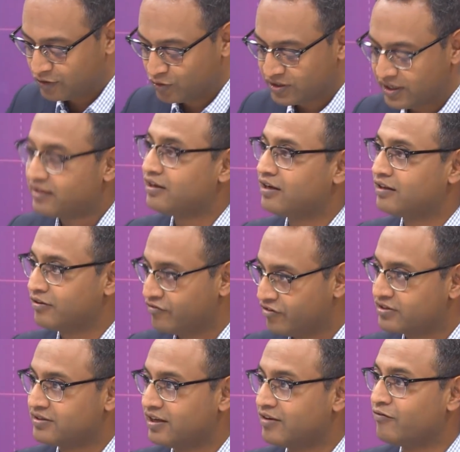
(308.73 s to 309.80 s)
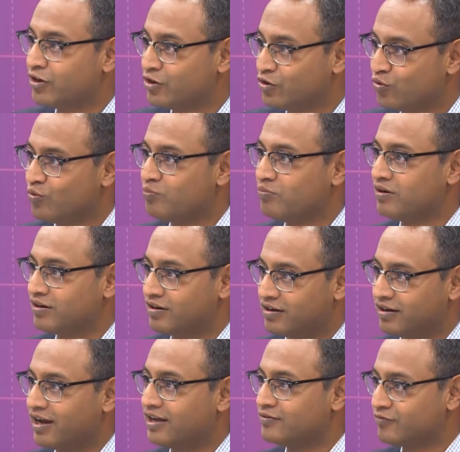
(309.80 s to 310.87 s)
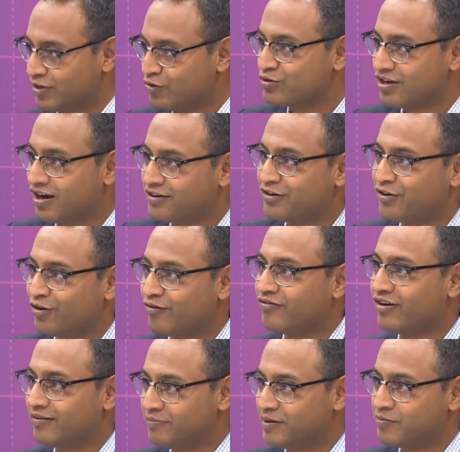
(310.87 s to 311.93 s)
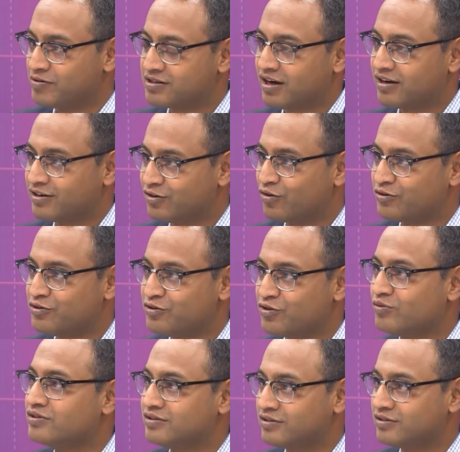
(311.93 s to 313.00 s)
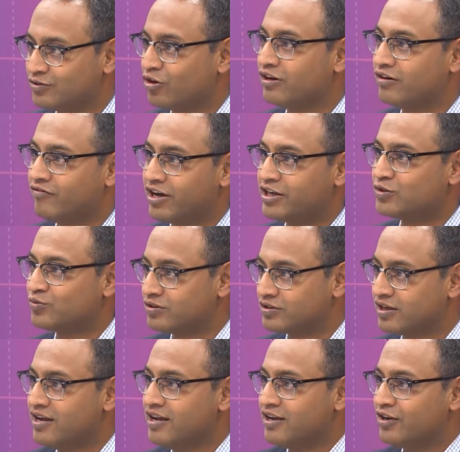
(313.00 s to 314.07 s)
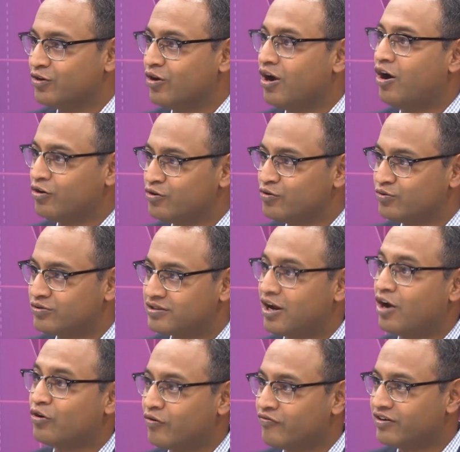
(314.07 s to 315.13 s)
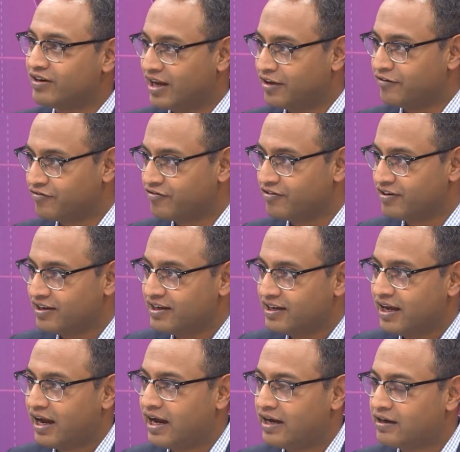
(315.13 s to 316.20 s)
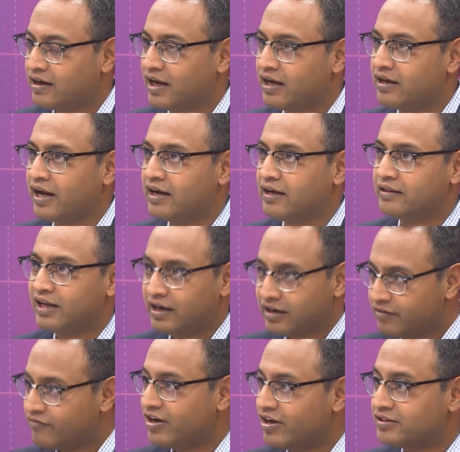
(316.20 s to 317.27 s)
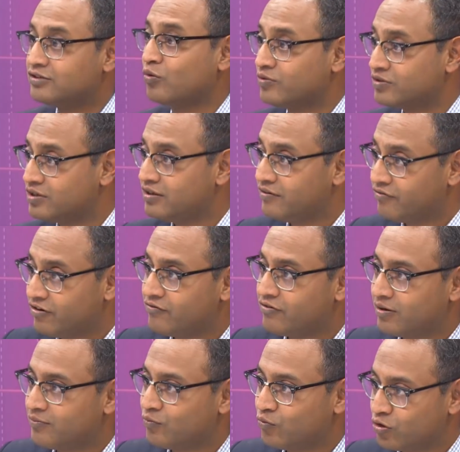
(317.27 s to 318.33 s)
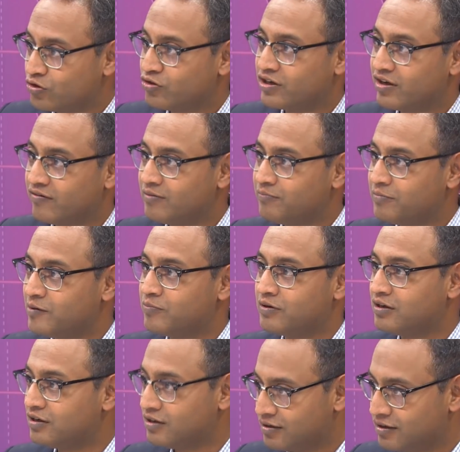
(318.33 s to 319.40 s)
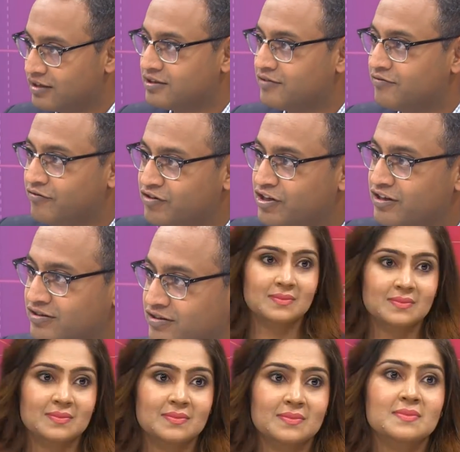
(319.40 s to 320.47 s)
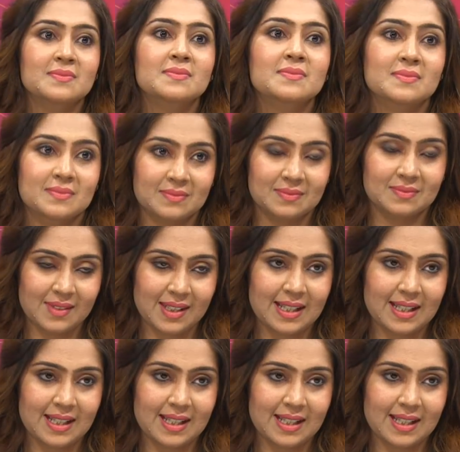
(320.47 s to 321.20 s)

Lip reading: said that the first thing when you started off and people started talking to you, your advice was, how do you start off in life? Yes. And that advice is obviously different from what you're giving people, let's say 15 years later or 20 years later.